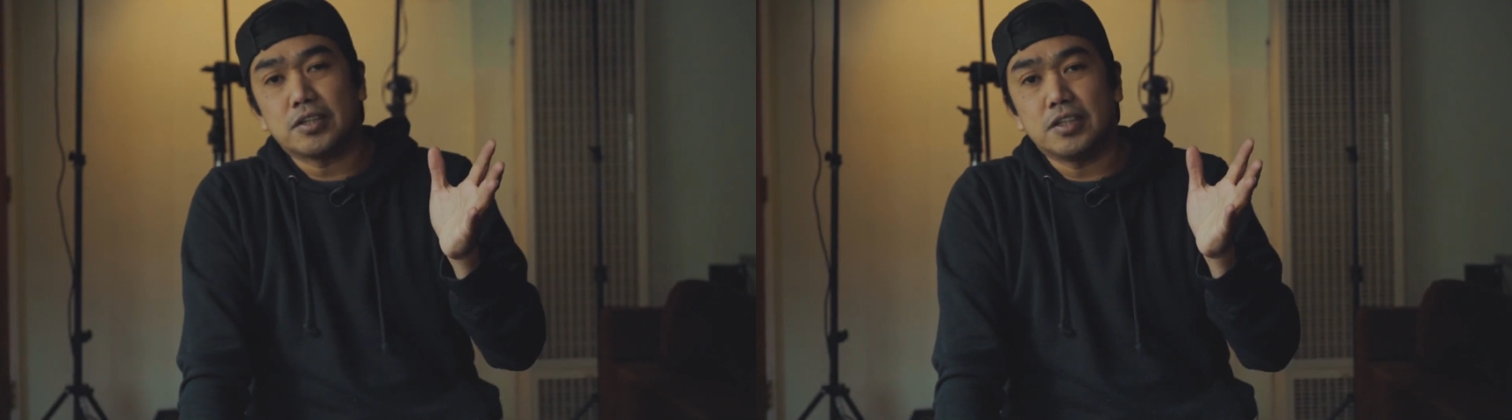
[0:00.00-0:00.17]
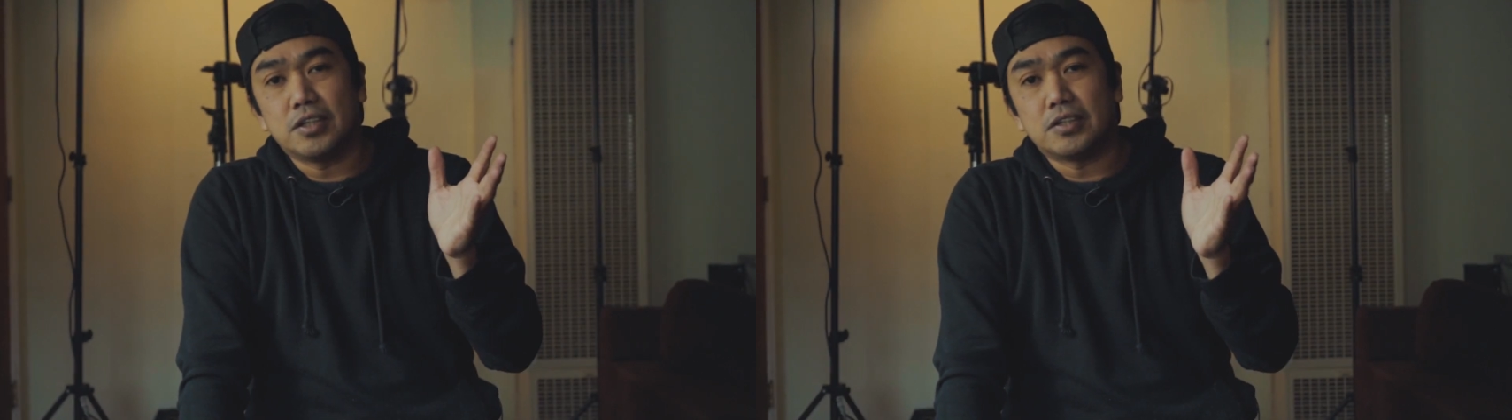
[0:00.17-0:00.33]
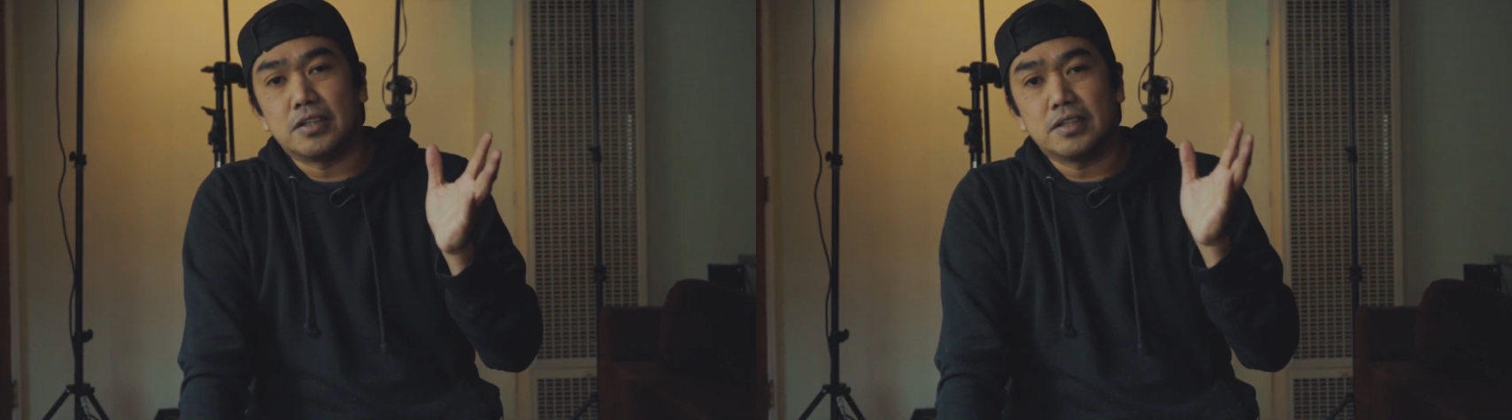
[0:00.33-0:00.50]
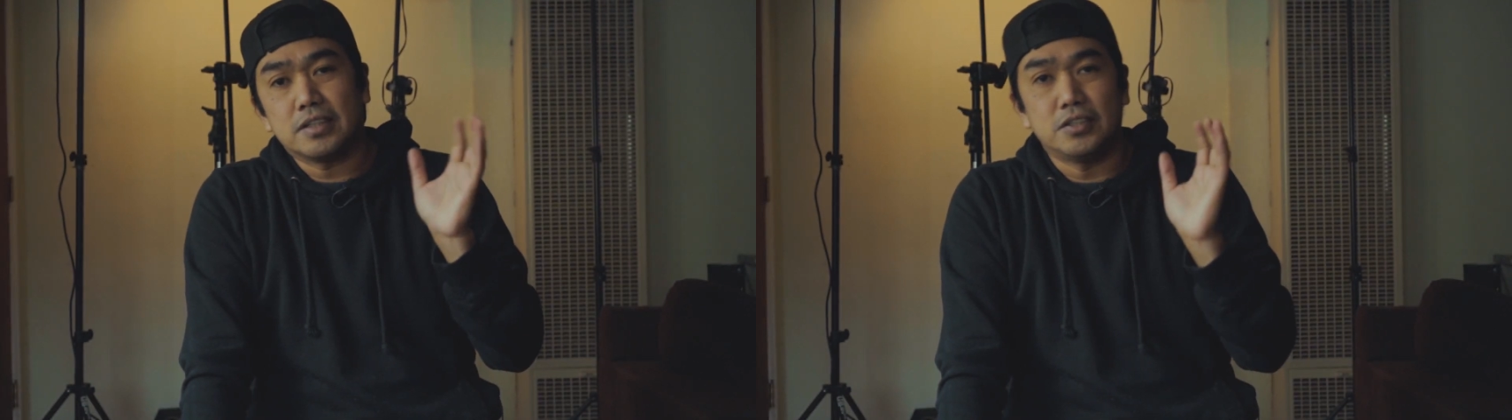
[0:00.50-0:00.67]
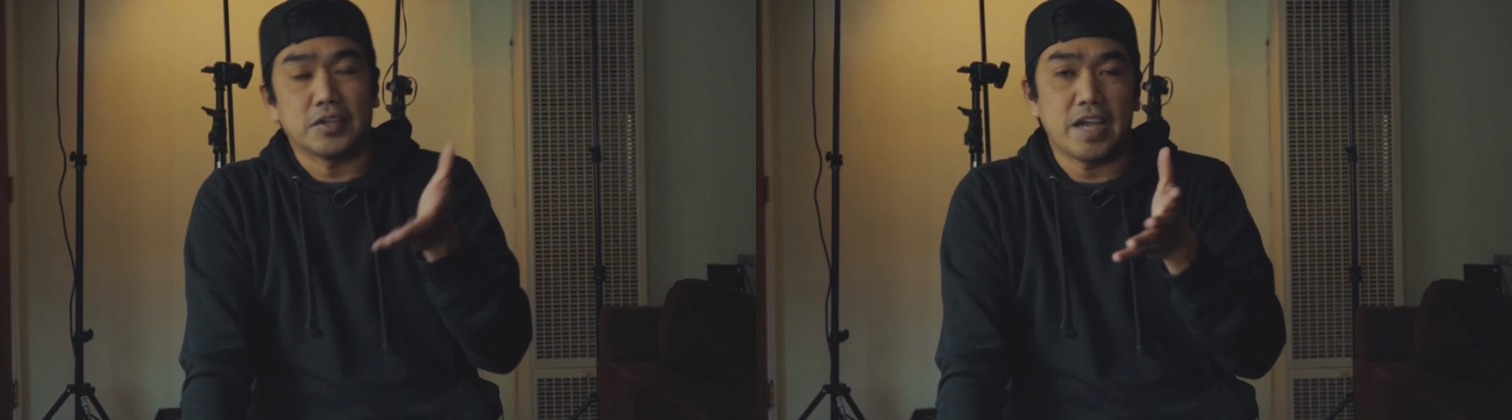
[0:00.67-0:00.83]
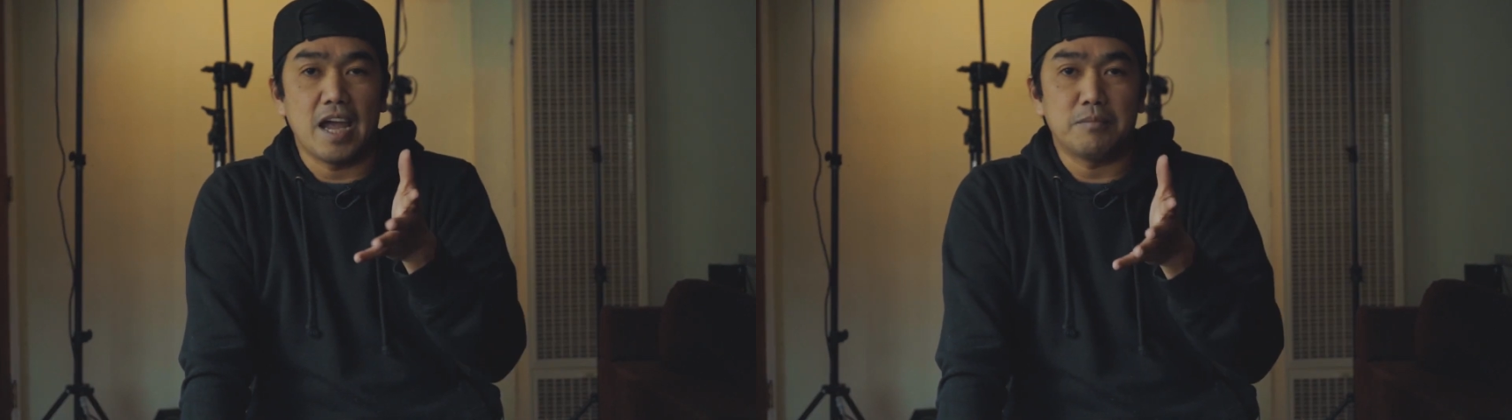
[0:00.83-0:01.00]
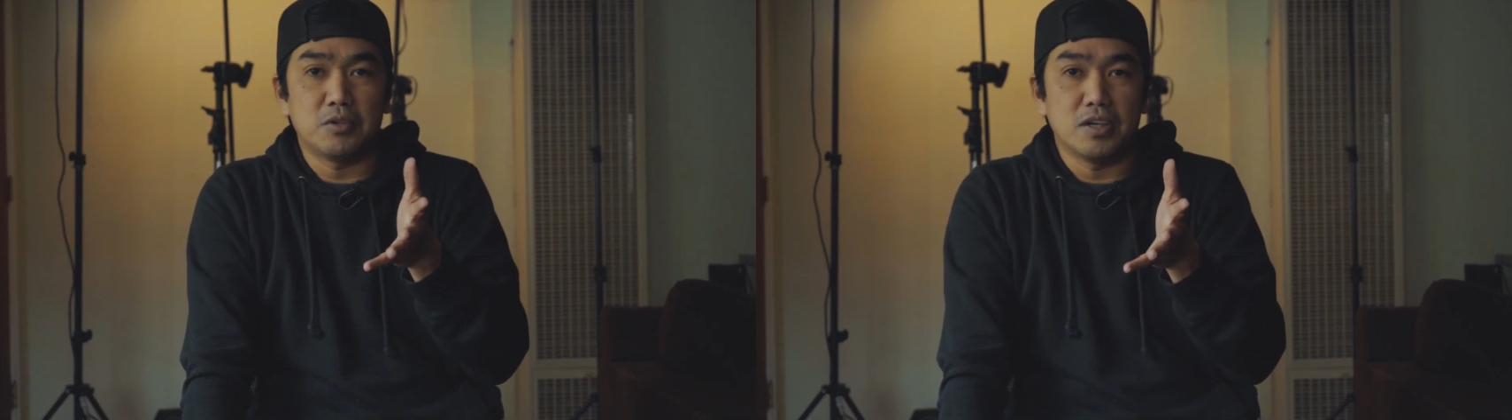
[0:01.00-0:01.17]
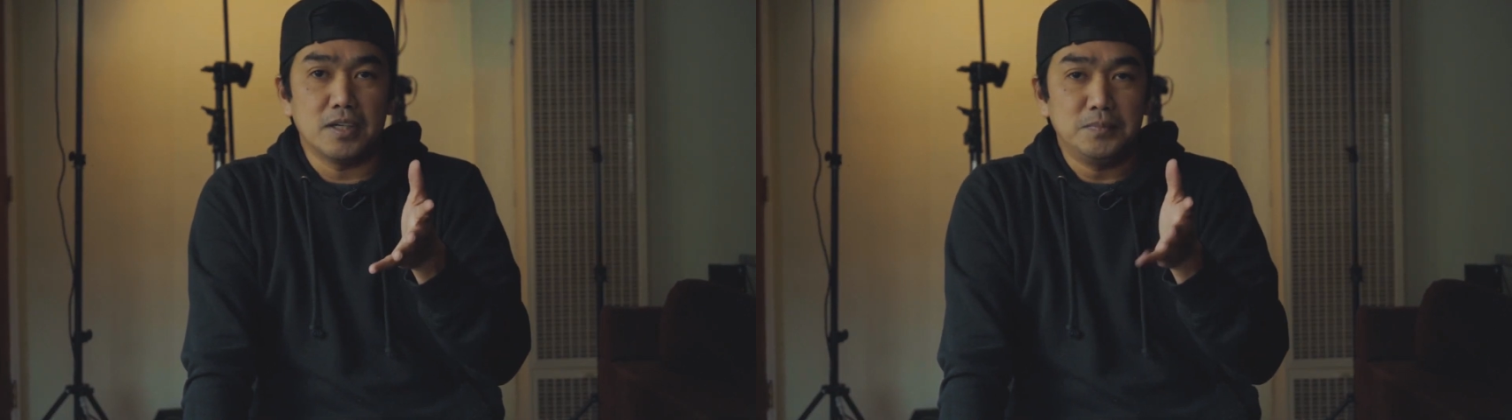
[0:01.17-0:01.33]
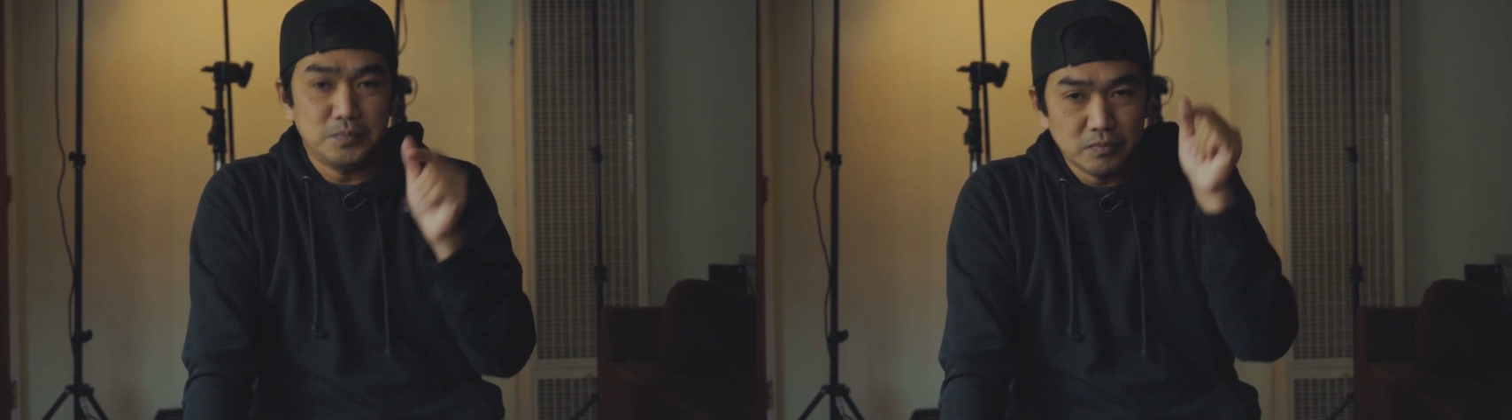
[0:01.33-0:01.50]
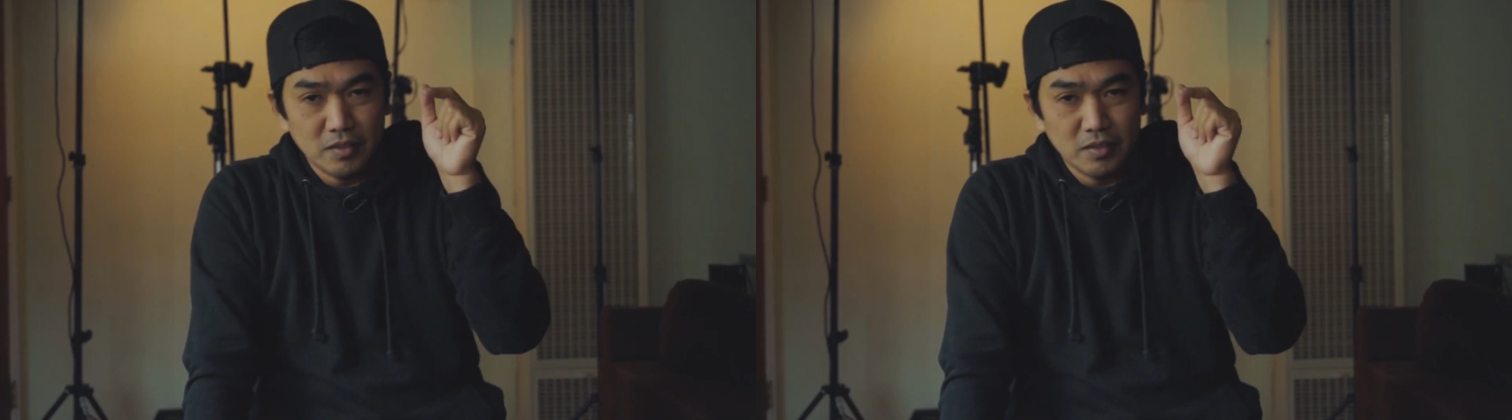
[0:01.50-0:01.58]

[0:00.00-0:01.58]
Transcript: your, your camera